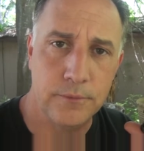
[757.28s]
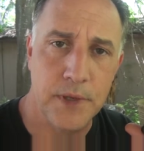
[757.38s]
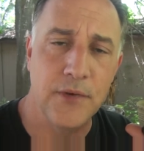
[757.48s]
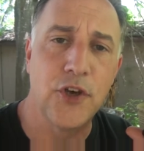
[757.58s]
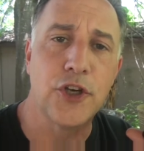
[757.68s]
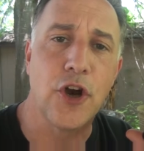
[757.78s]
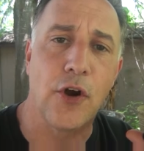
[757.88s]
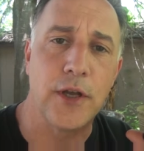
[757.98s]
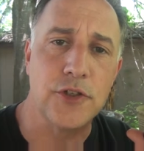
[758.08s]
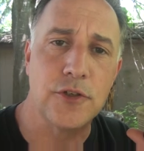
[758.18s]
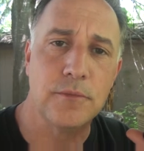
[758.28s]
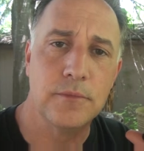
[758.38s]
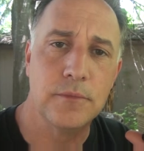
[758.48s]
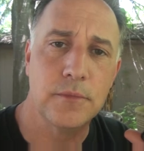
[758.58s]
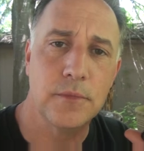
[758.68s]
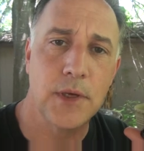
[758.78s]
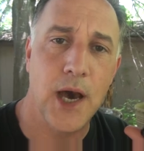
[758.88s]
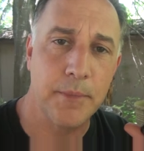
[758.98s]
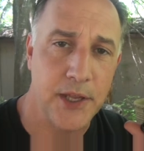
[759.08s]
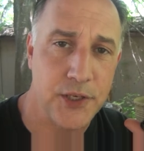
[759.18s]
be of good courage.
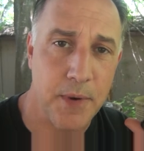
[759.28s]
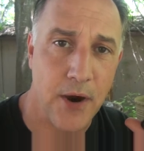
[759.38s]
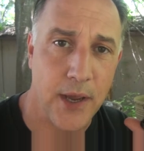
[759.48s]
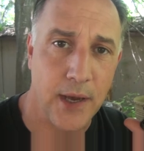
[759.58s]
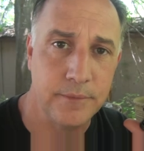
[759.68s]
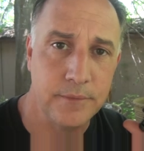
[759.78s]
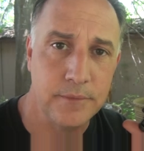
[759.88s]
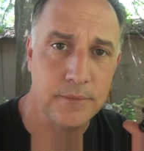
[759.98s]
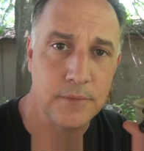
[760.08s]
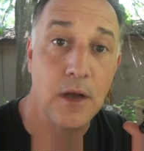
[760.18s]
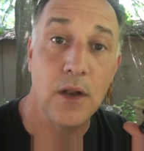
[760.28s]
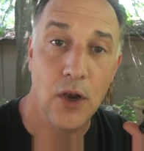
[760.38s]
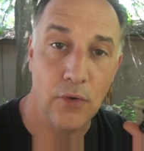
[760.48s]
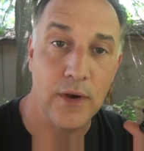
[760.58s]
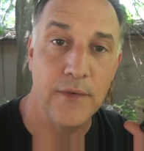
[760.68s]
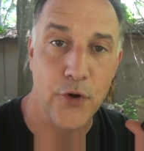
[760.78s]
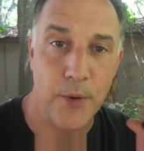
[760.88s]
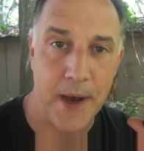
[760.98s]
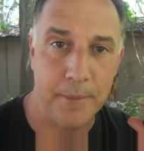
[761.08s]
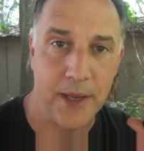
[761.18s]
God bless America. Long live the
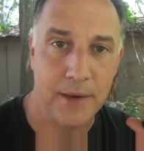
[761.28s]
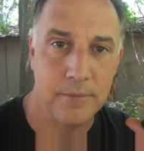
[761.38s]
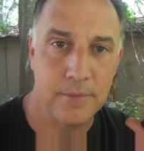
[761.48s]
Republic.